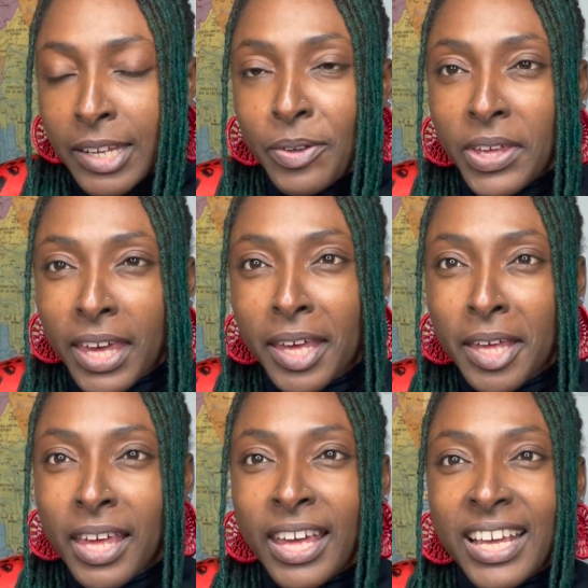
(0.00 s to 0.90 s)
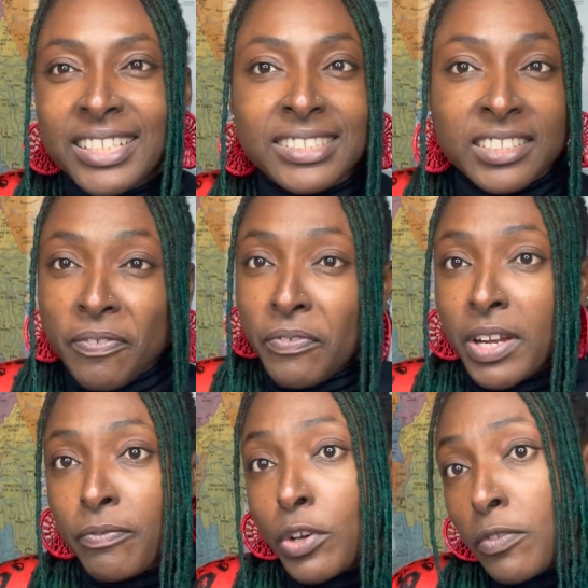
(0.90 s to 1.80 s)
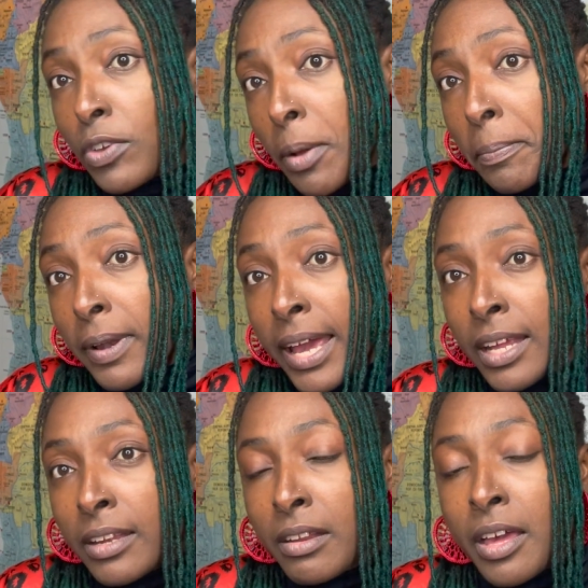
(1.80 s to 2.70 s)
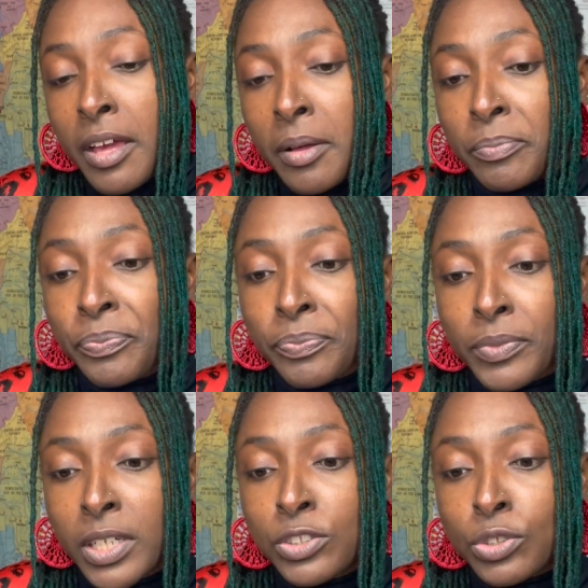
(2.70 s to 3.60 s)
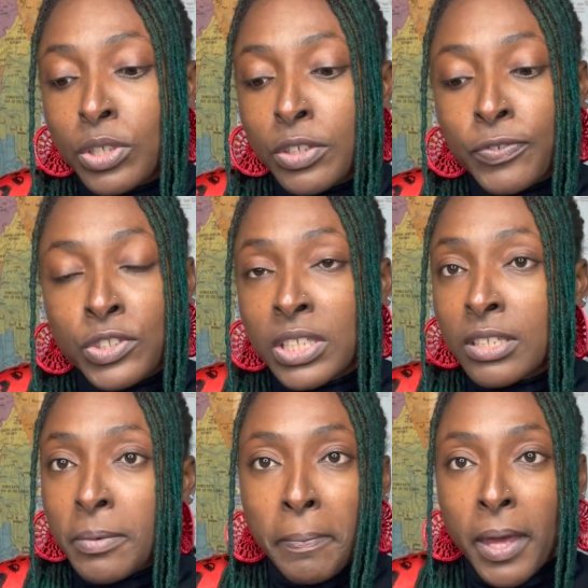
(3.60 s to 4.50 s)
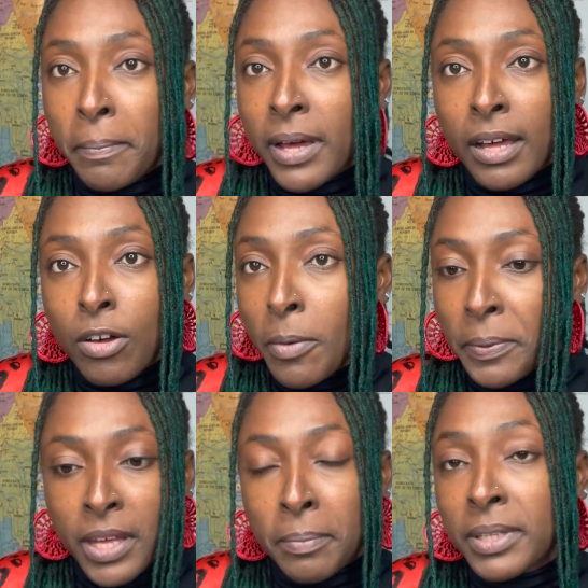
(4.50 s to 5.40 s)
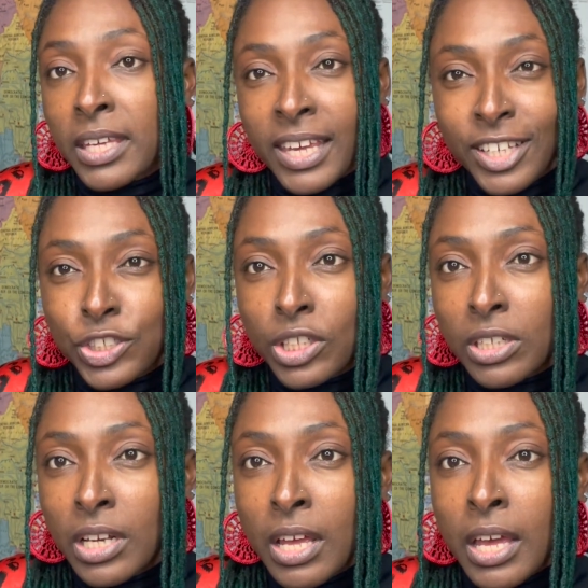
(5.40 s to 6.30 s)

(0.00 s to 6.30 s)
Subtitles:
Okay, it's different for if you applied if you did the paper copy application.